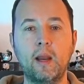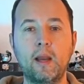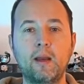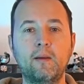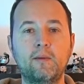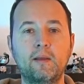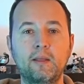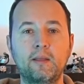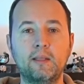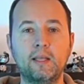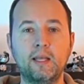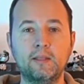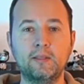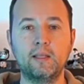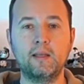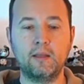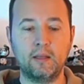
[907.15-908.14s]
if it
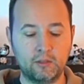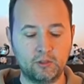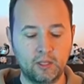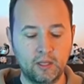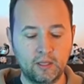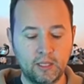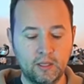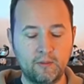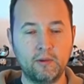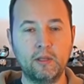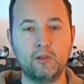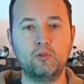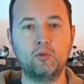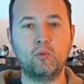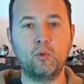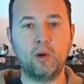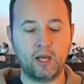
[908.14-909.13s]
detects that the dirt level is
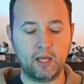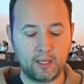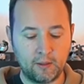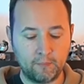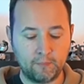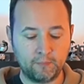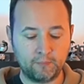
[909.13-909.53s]
too high.